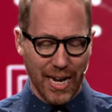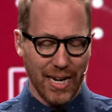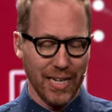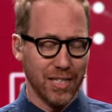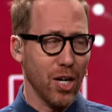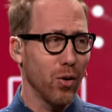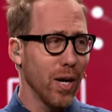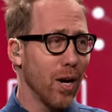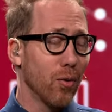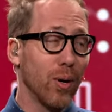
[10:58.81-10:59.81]
And, and so,
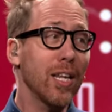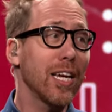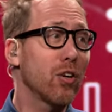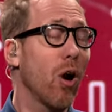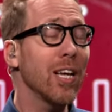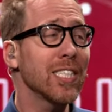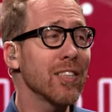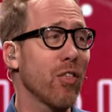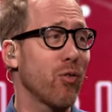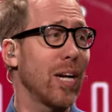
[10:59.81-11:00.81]
really,
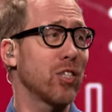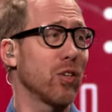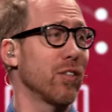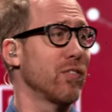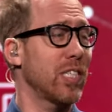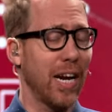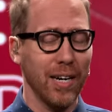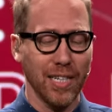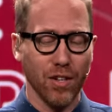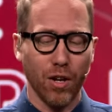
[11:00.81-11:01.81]
crossing the threshold of
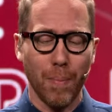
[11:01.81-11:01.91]
scary is all